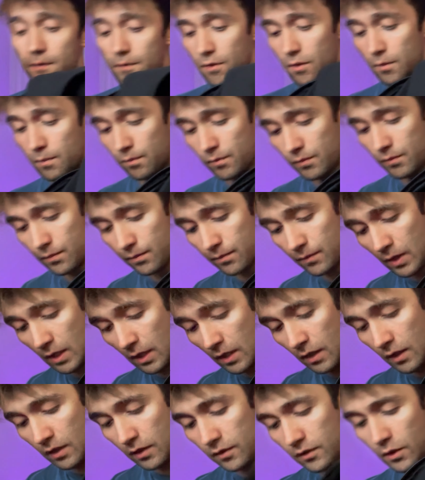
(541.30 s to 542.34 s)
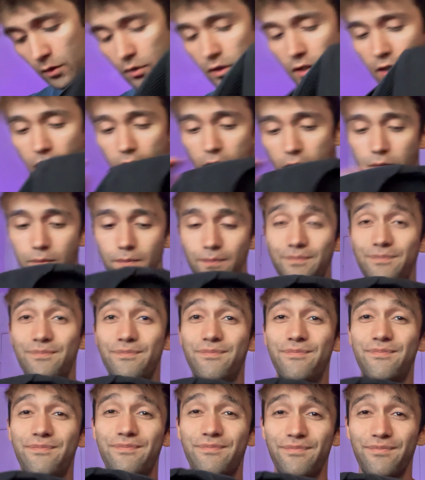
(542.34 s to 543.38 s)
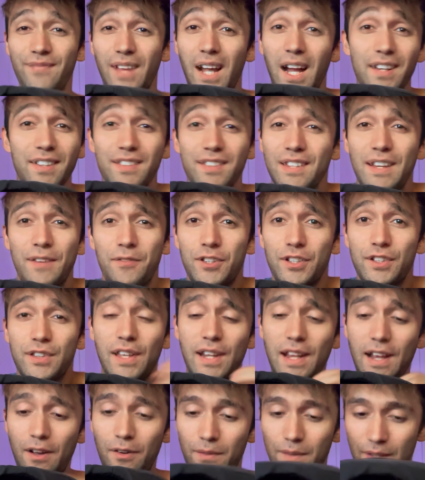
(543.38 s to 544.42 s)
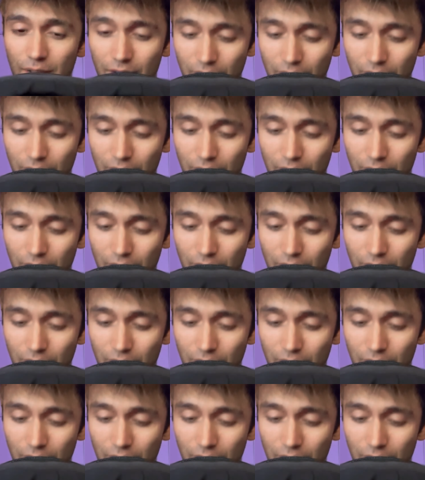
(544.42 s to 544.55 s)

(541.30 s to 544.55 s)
from Tokyo. I just never took that out,